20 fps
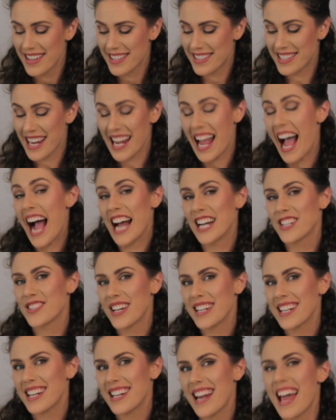Stay
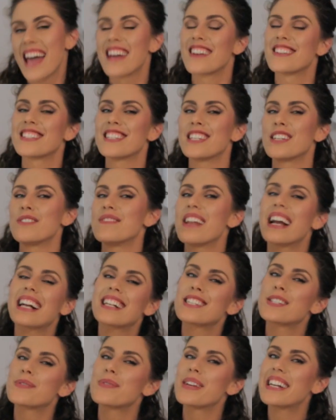hydrated and I'll see you
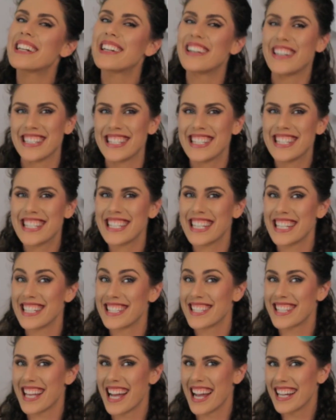next week on
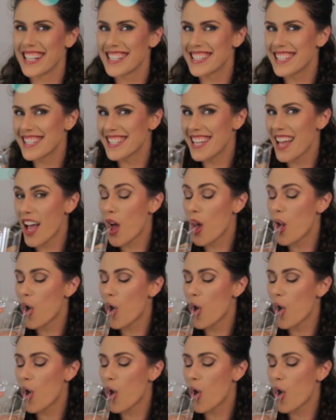Skin Science.